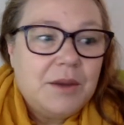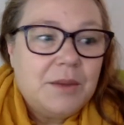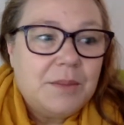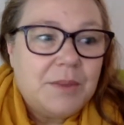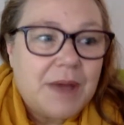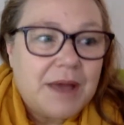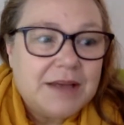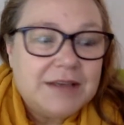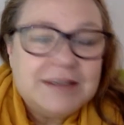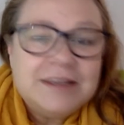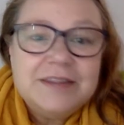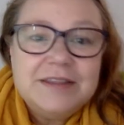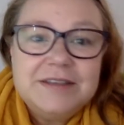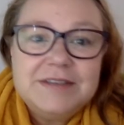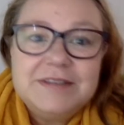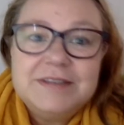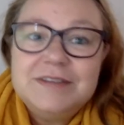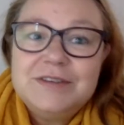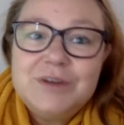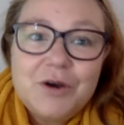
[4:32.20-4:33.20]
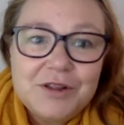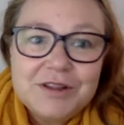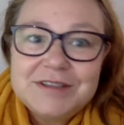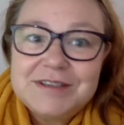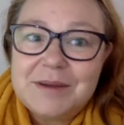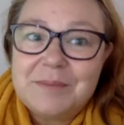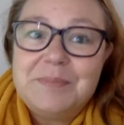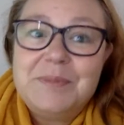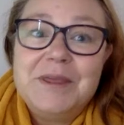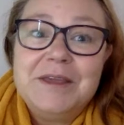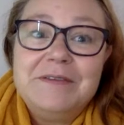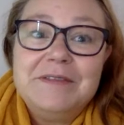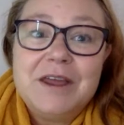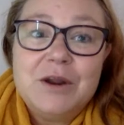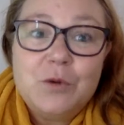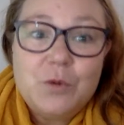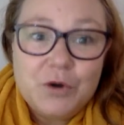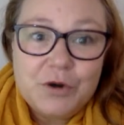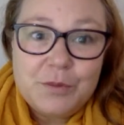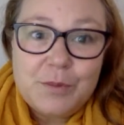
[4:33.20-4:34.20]
But this is not something
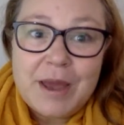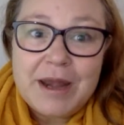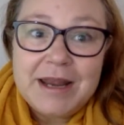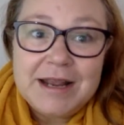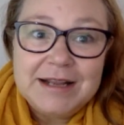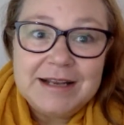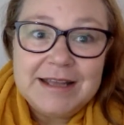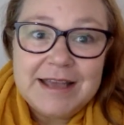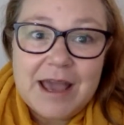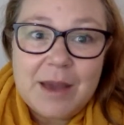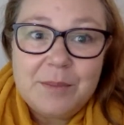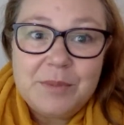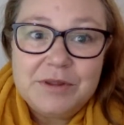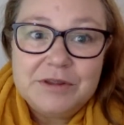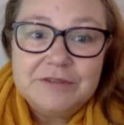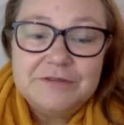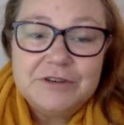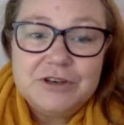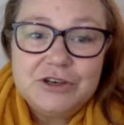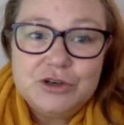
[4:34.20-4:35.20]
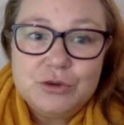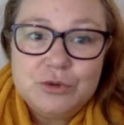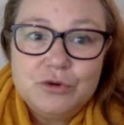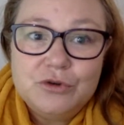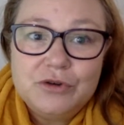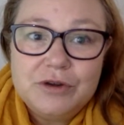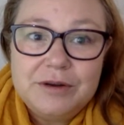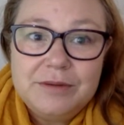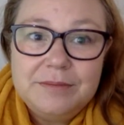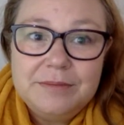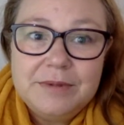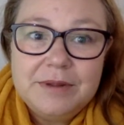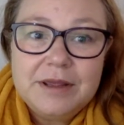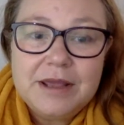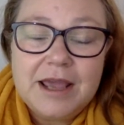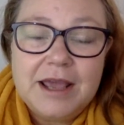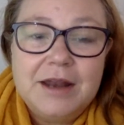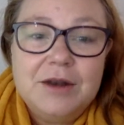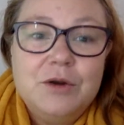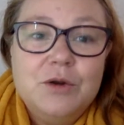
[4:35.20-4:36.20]
that automatically happens for children.
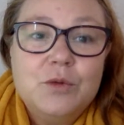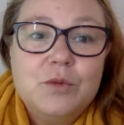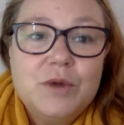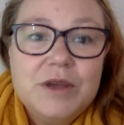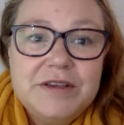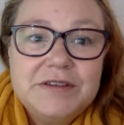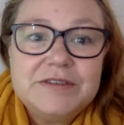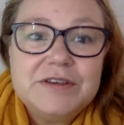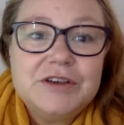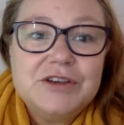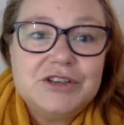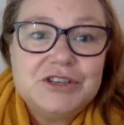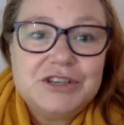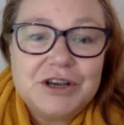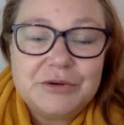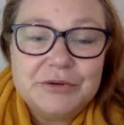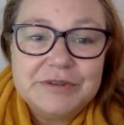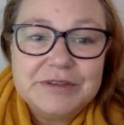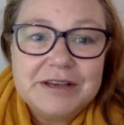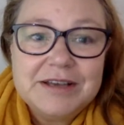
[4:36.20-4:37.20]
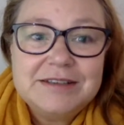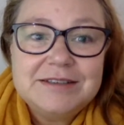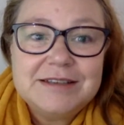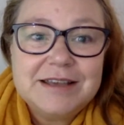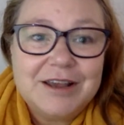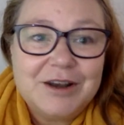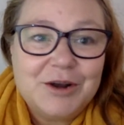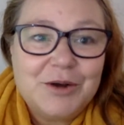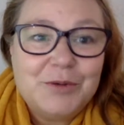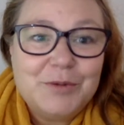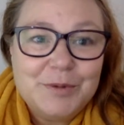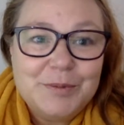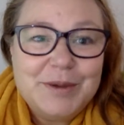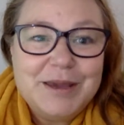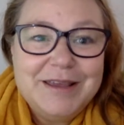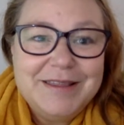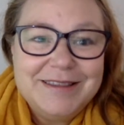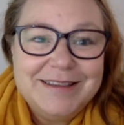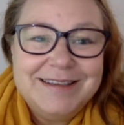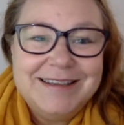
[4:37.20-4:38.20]
And research tells us, and I'll
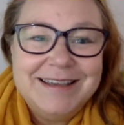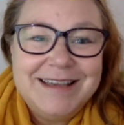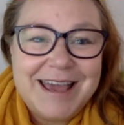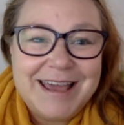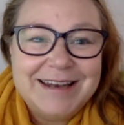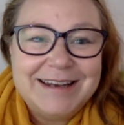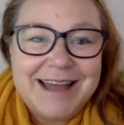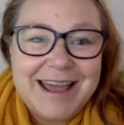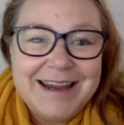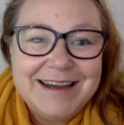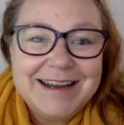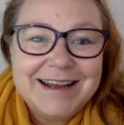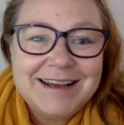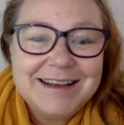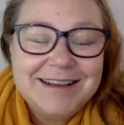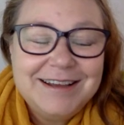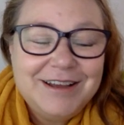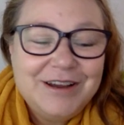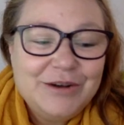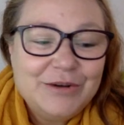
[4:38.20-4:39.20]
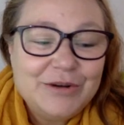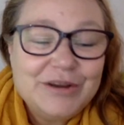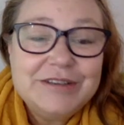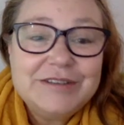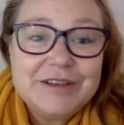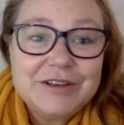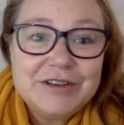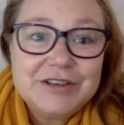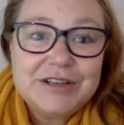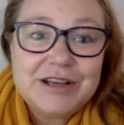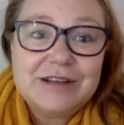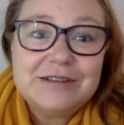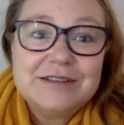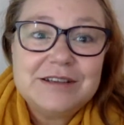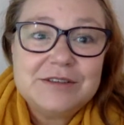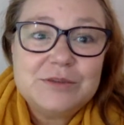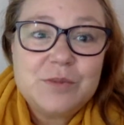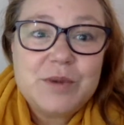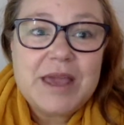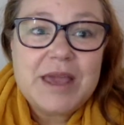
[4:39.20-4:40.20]
repeat this again later, research tells
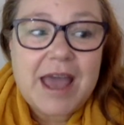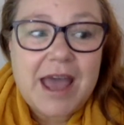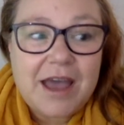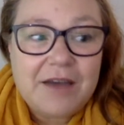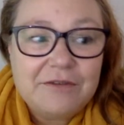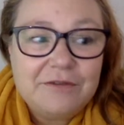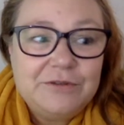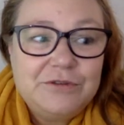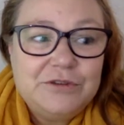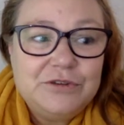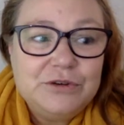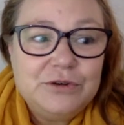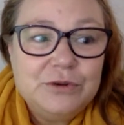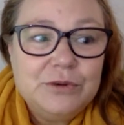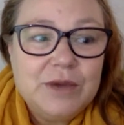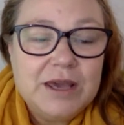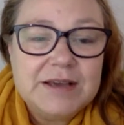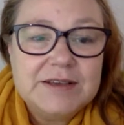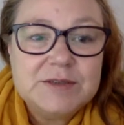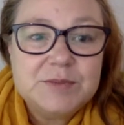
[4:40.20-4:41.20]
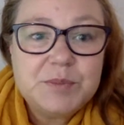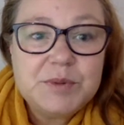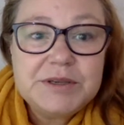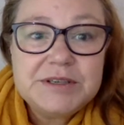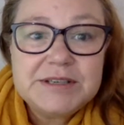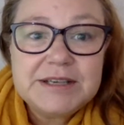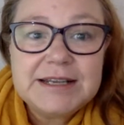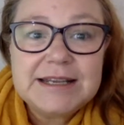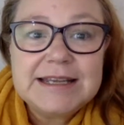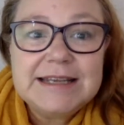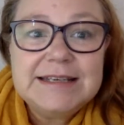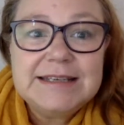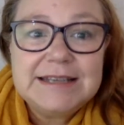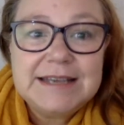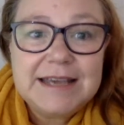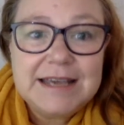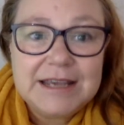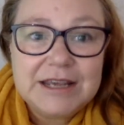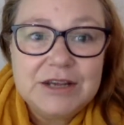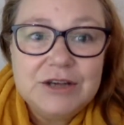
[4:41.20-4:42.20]
us we have to explicitly
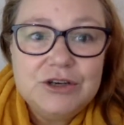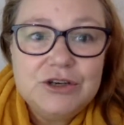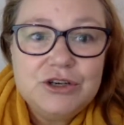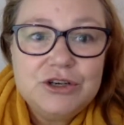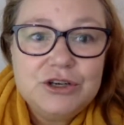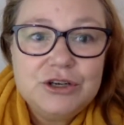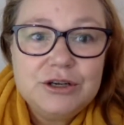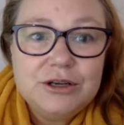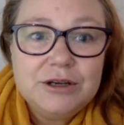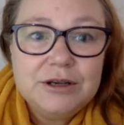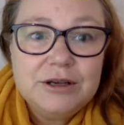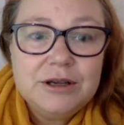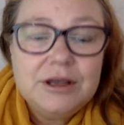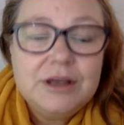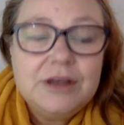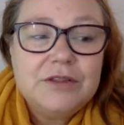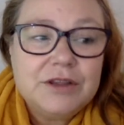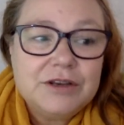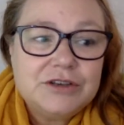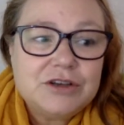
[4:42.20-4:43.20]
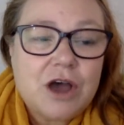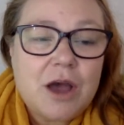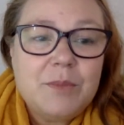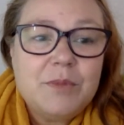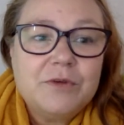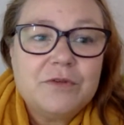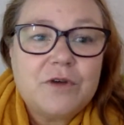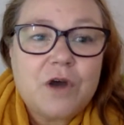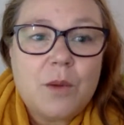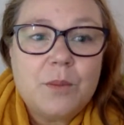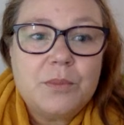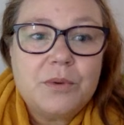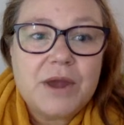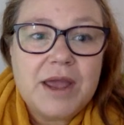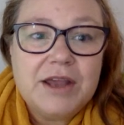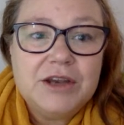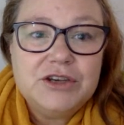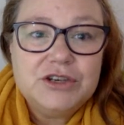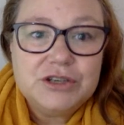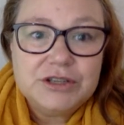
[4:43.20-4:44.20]
teach the type of
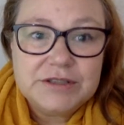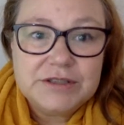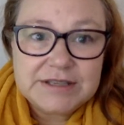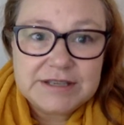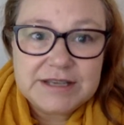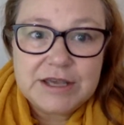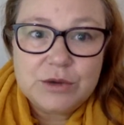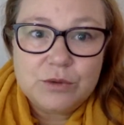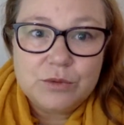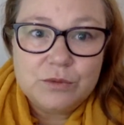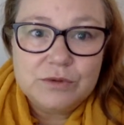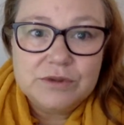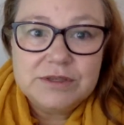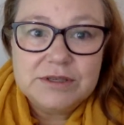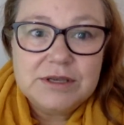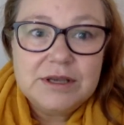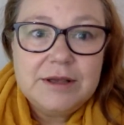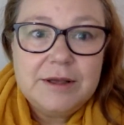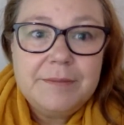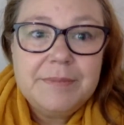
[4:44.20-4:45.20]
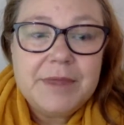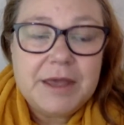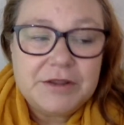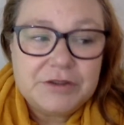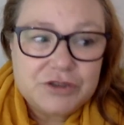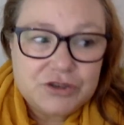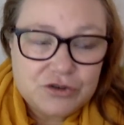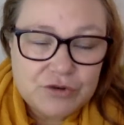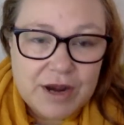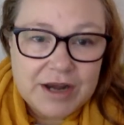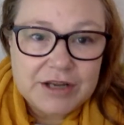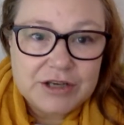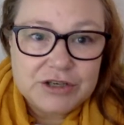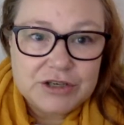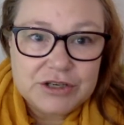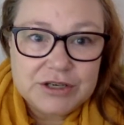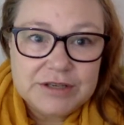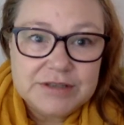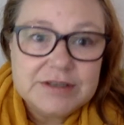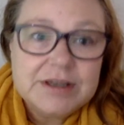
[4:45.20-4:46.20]
comprehension skills and
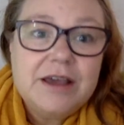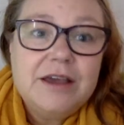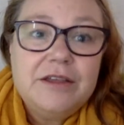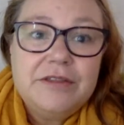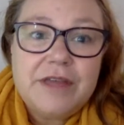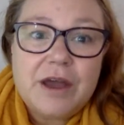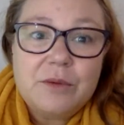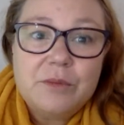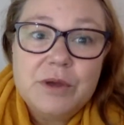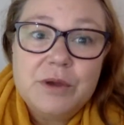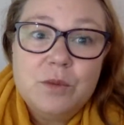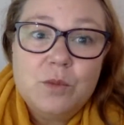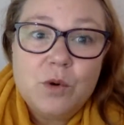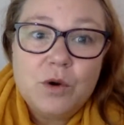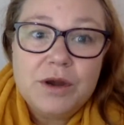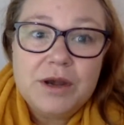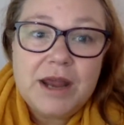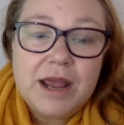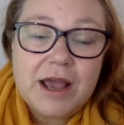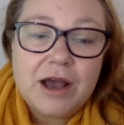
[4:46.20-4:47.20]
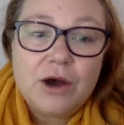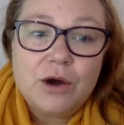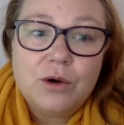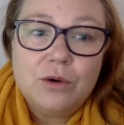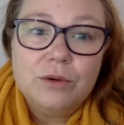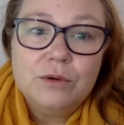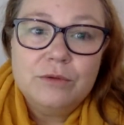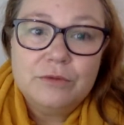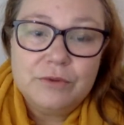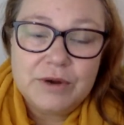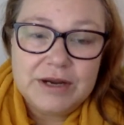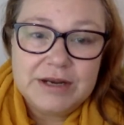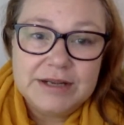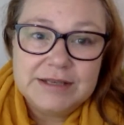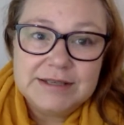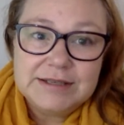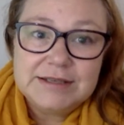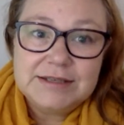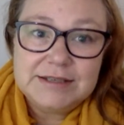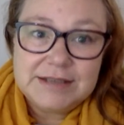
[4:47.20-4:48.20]
strategies that we want our
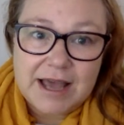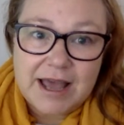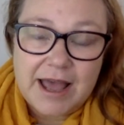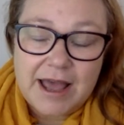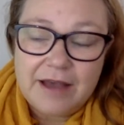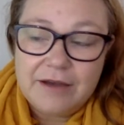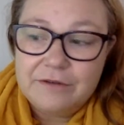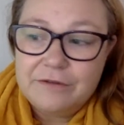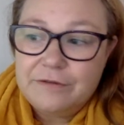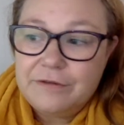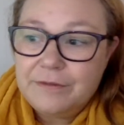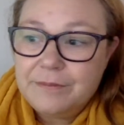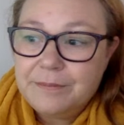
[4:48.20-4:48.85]
readers to have.